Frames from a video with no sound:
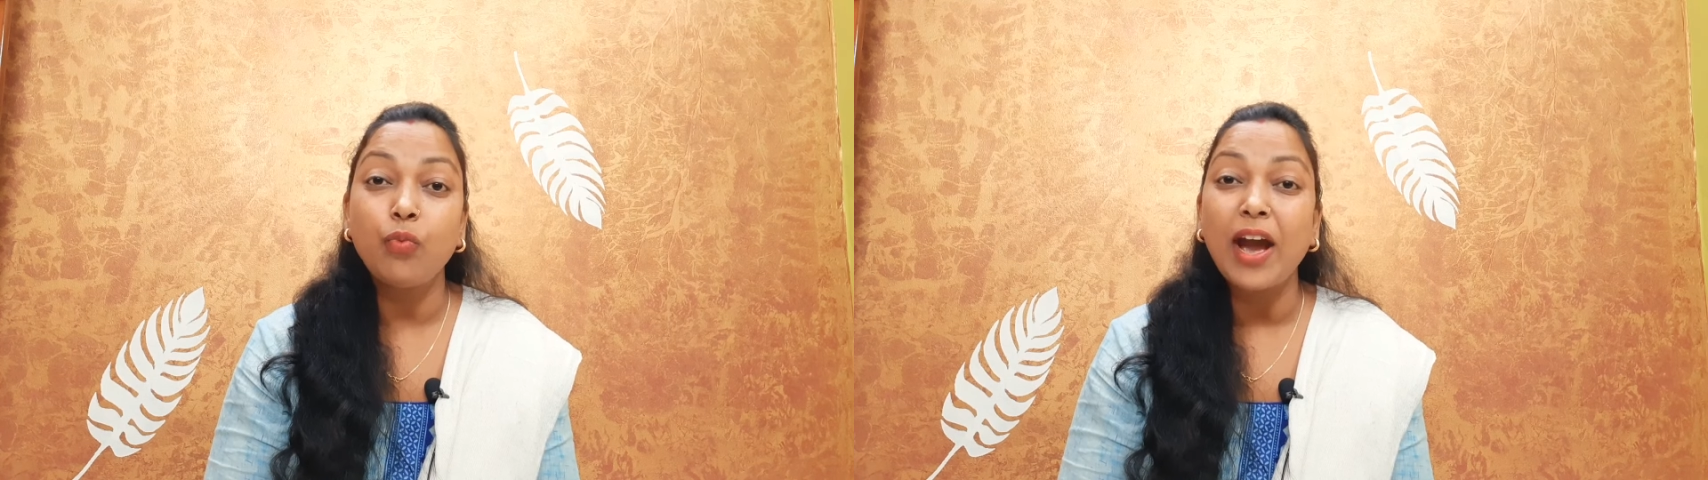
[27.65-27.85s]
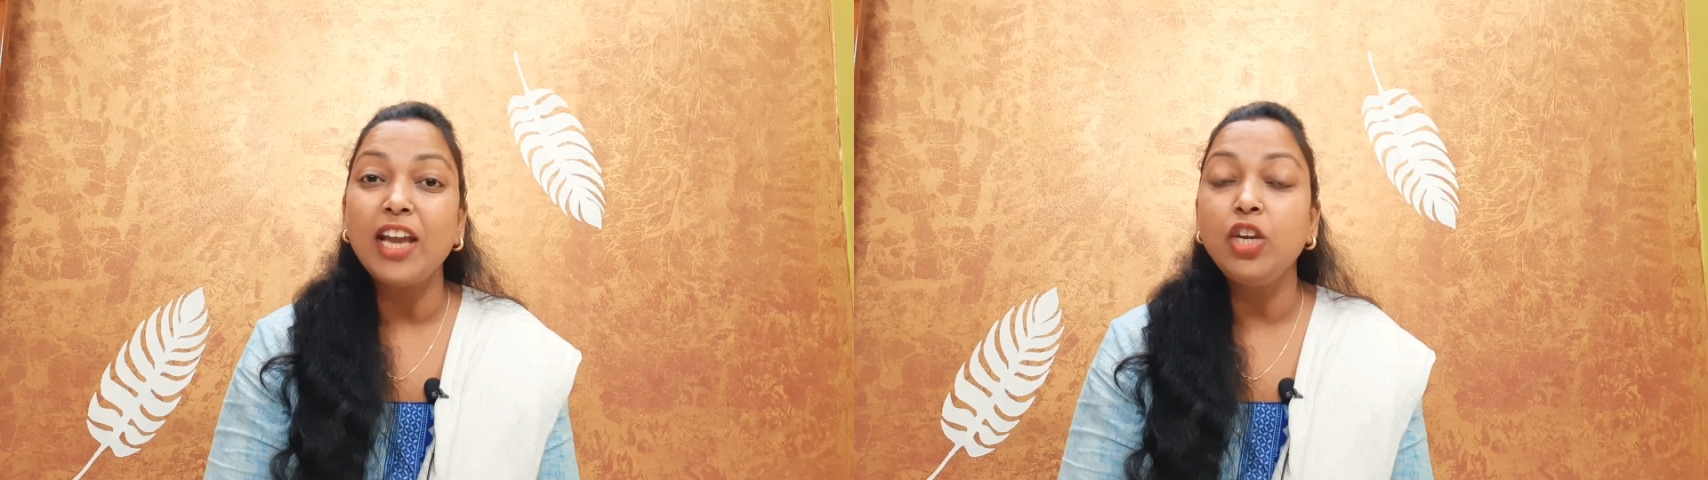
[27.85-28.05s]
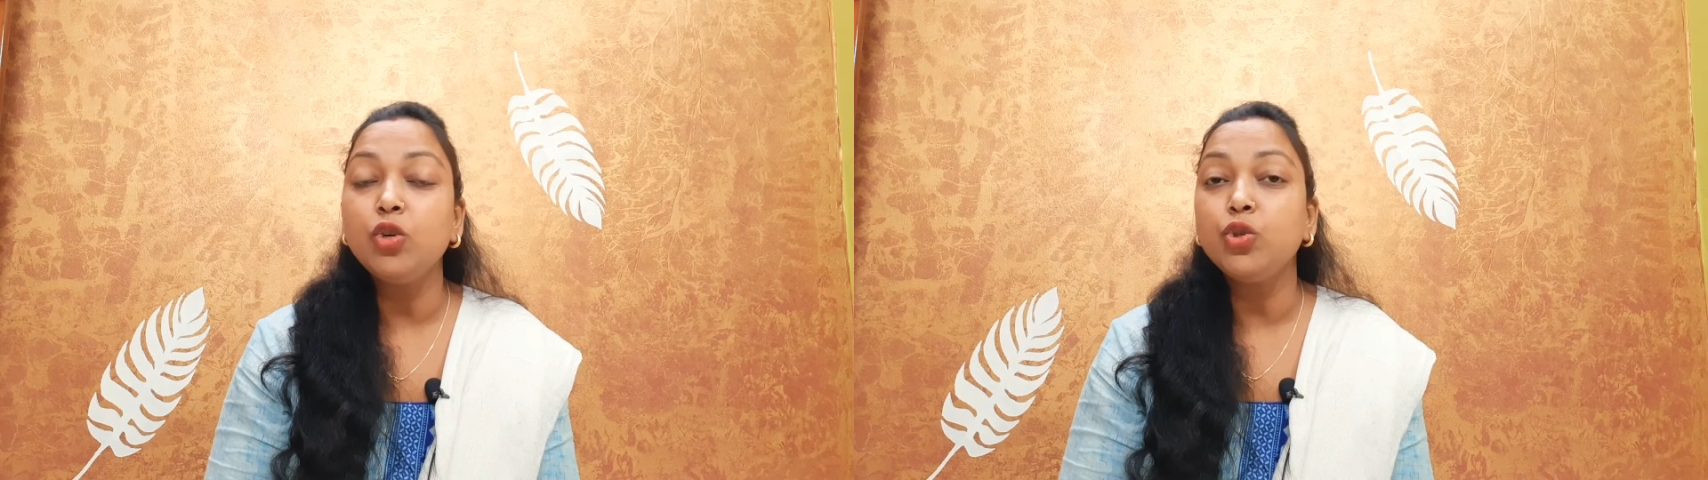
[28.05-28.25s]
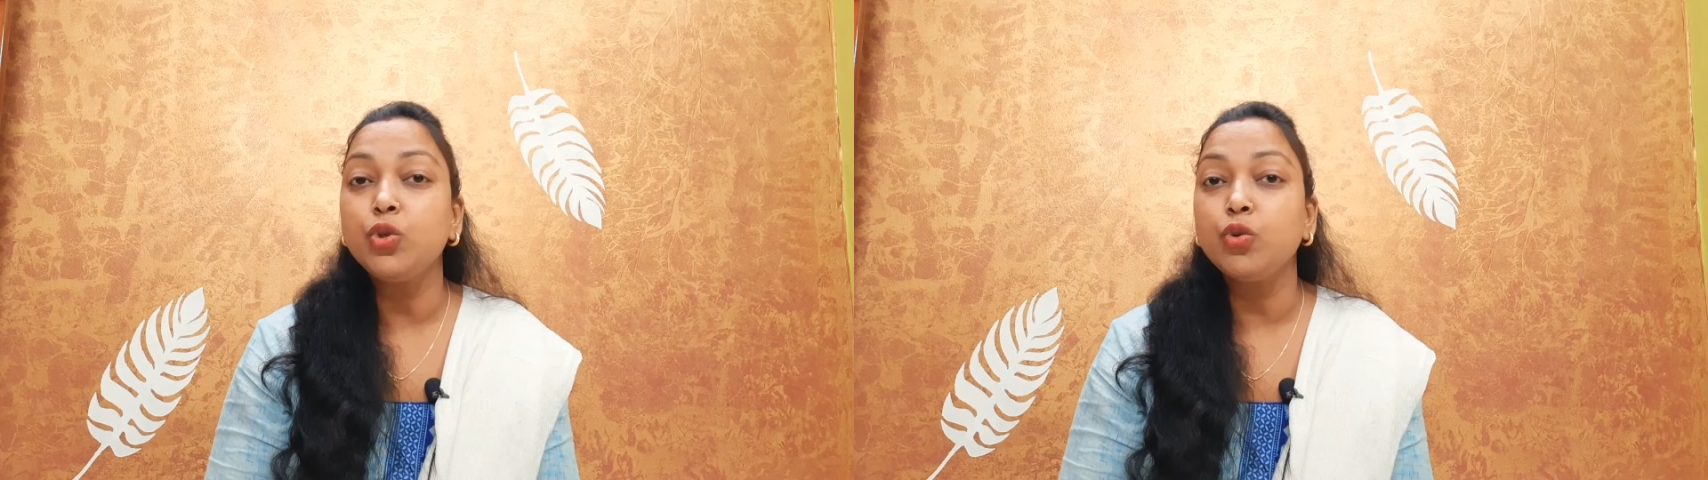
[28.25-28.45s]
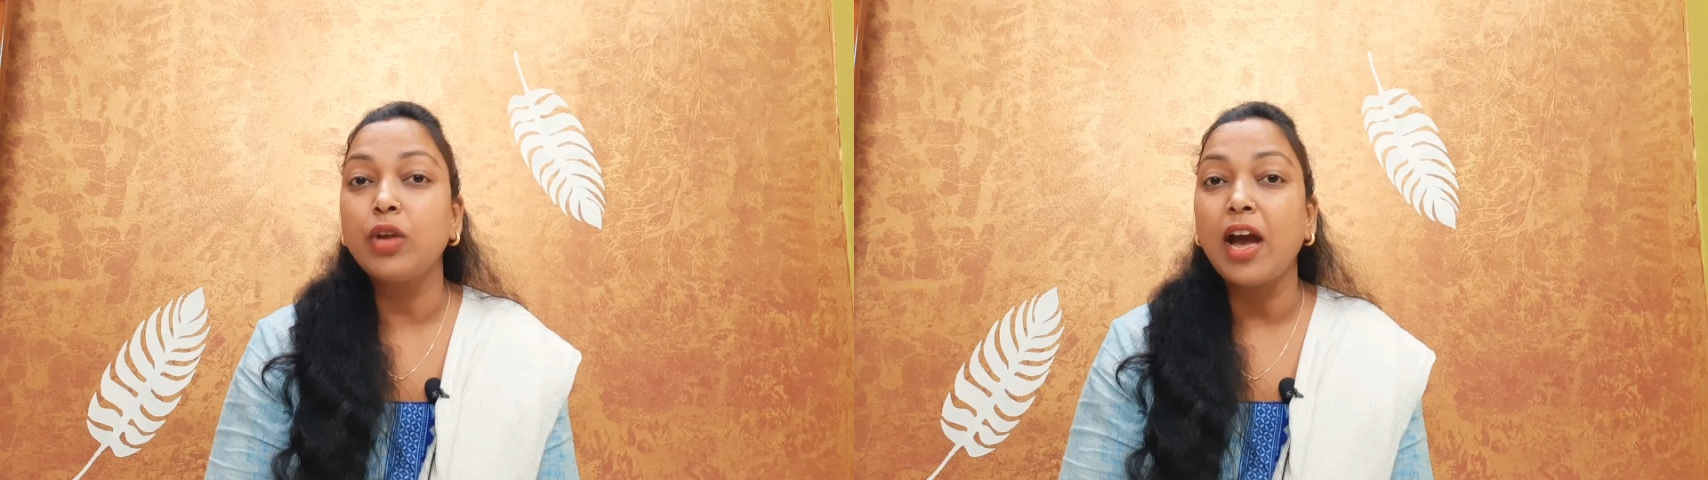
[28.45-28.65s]
why you
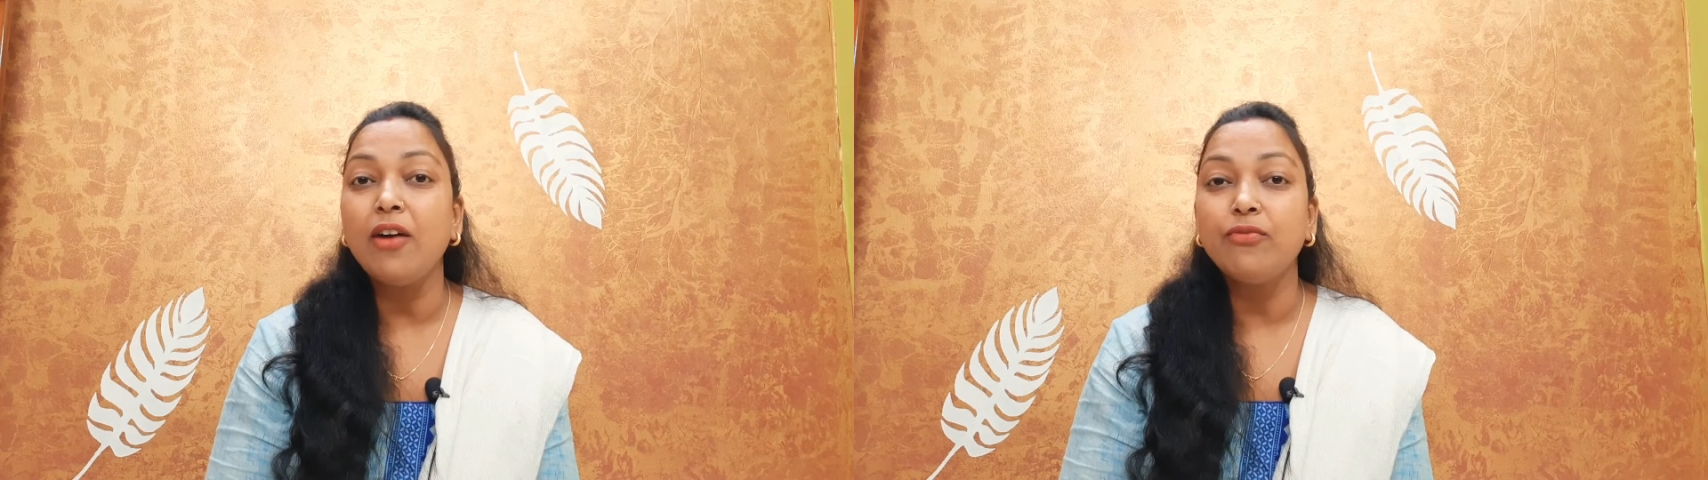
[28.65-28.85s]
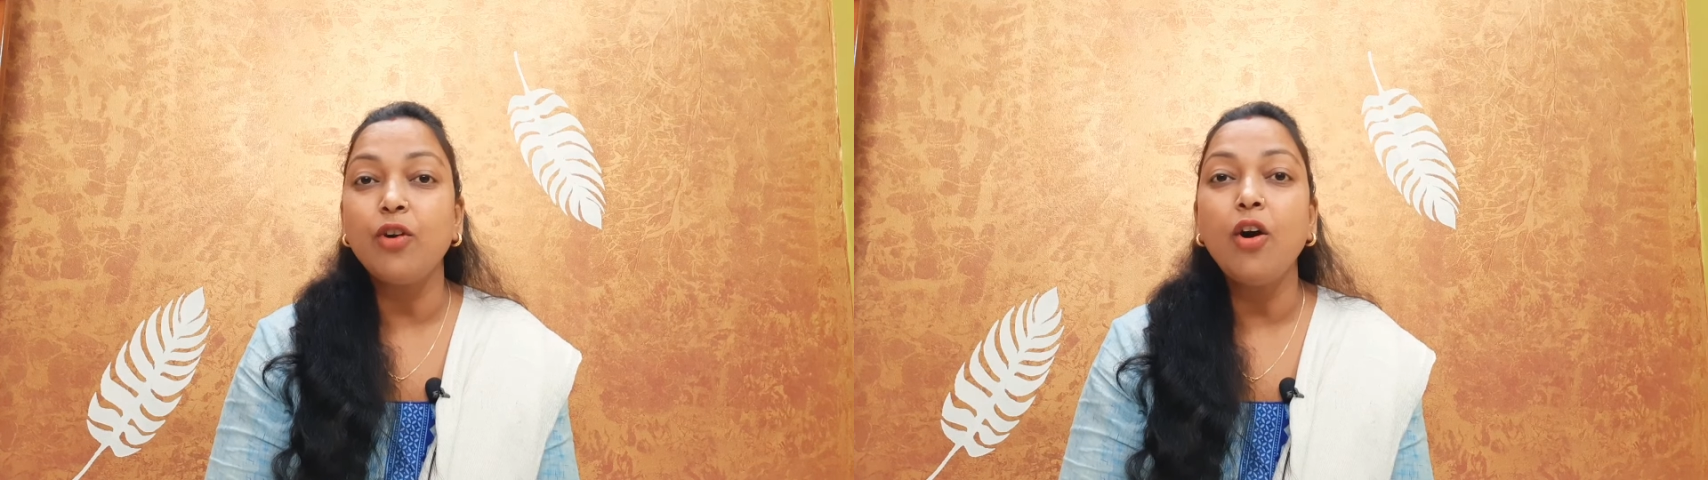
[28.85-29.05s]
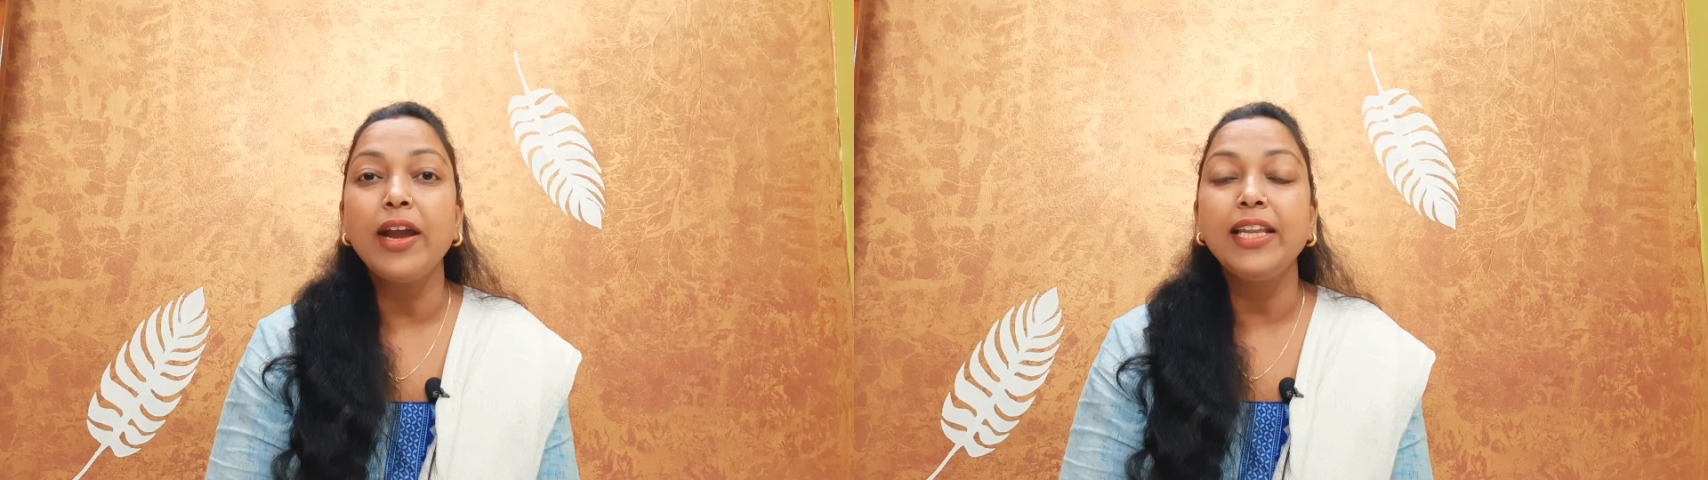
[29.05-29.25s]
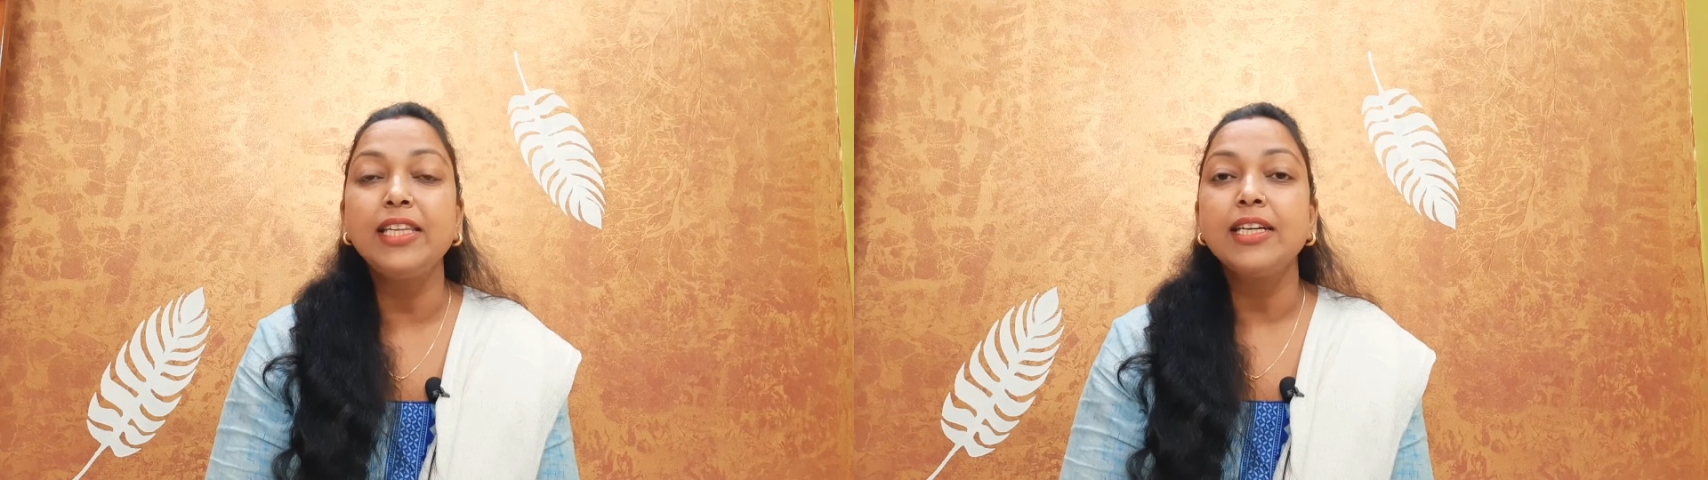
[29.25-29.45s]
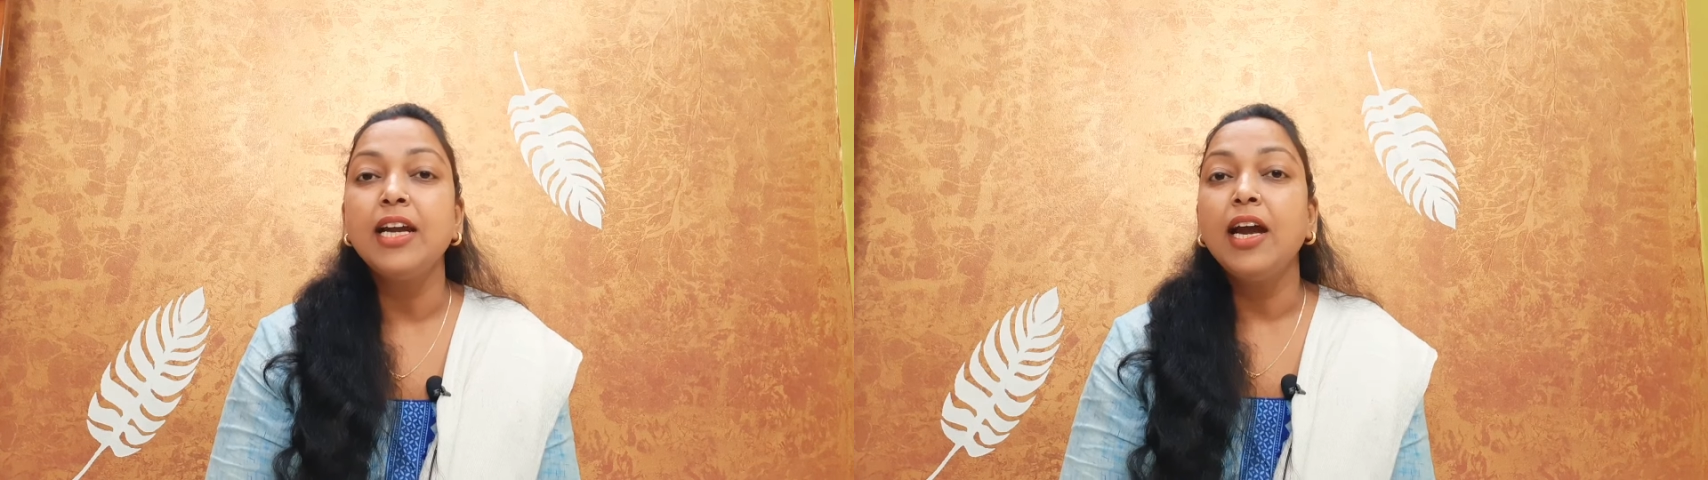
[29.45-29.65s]
should
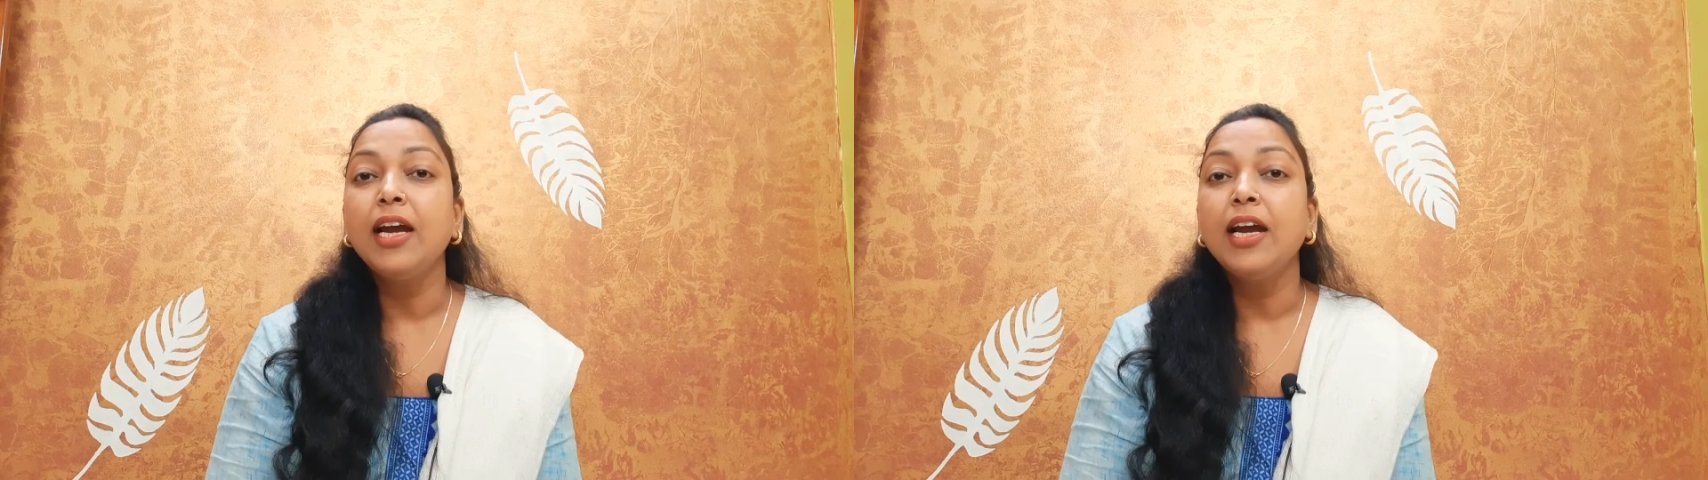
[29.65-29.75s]
avoid